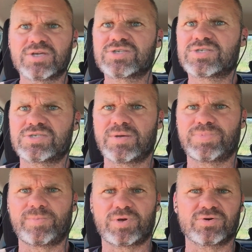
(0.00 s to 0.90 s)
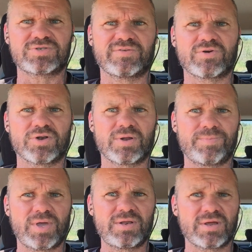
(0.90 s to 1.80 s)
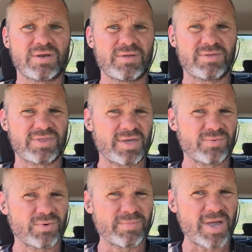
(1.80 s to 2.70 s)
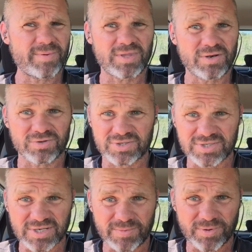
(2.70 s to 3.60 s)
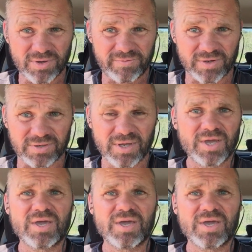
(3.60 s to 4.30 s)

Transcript: Simply because you've got an opinion, you think, well, maybe they're not just so perfect.